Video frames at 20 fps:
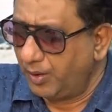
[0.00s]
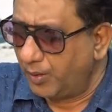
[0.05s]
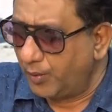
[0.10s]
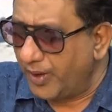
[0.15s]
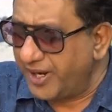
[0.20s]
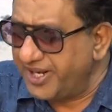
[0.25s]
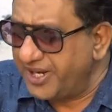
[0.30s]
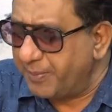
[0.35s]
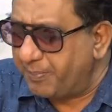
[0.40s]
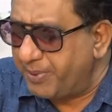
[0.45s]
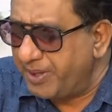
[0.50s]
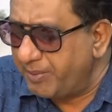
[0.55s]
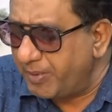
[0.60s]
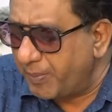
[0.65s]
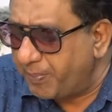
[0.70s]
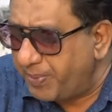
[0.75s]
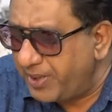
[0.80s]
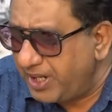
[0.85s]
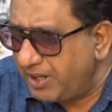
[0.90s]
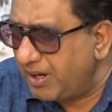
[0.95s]
When the
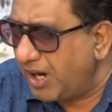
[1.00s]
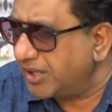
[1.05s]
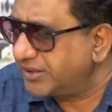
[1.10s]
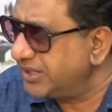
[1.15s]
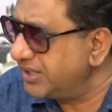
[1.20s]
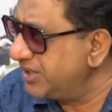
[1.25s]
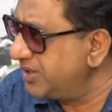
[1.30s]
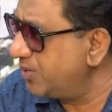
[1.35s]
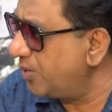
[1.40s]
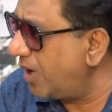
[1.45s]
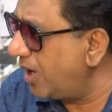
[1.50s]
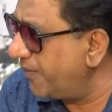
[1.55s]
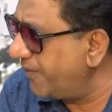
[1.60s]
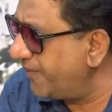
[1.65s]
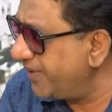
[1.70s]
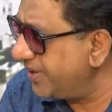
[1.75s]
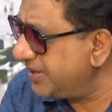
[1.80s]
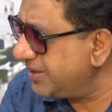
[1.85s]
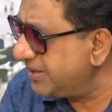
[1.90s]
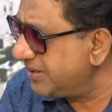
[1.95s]
PPP got into
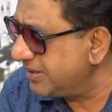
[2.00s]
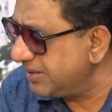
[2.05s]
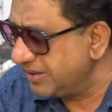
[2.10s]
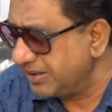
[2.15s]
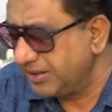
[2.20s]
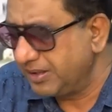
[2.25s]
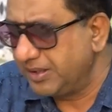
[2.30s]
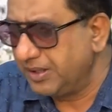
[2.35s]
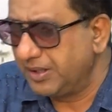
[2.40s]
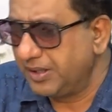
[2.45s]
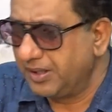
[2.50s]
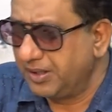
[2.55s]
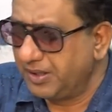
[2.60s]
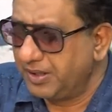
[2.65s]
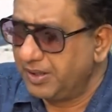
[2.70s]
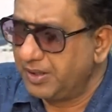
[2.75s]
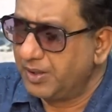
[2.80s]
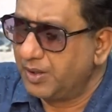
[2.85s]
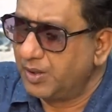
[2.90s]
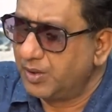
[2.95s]
office,
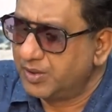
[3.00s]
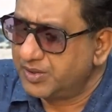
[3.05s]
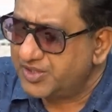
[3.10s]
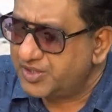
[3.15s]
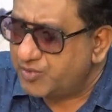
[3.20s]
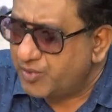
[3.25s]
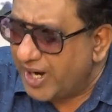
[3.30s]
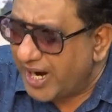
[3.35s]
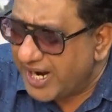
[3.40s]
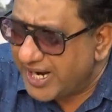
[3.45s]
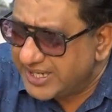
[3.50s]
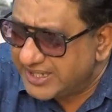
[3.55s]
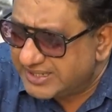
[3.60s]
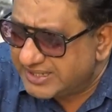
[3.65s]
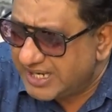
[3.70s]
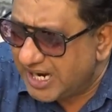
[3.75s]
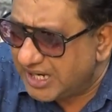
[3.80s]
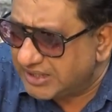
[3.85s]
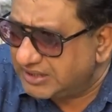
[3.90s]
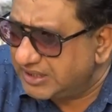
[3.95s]
strides
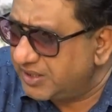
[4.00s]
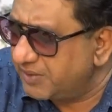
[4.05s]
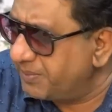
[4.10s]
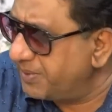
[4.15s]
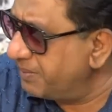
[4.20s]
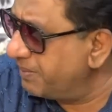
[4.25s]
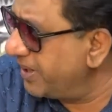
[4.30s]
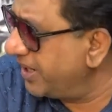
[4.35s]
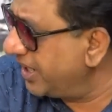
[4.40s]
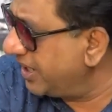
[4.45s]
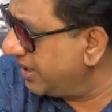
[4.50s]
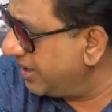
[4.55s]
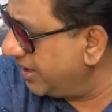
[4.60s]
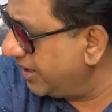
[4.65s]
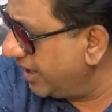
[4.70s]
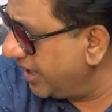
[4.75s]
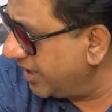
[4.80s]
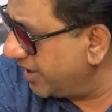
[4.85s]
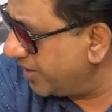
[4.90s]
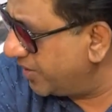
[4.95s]
started to be made
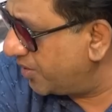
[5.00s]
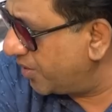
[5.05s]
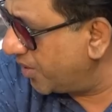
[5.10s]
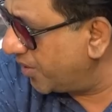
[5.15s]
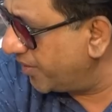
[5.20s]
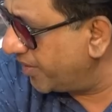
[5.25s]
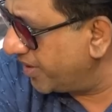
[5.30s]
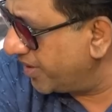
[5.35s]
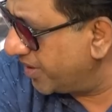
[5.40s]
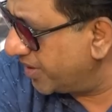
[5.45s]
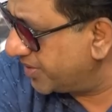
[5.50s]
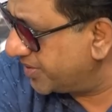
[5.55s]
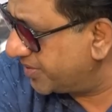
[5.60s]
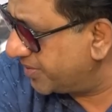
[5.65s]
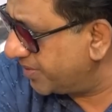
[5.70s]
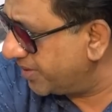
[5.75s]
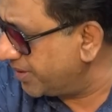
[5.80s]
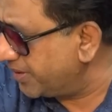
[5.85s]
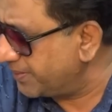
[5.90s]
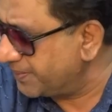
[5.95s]
in the sugar
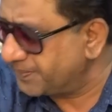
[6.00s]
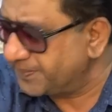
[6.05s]
industry.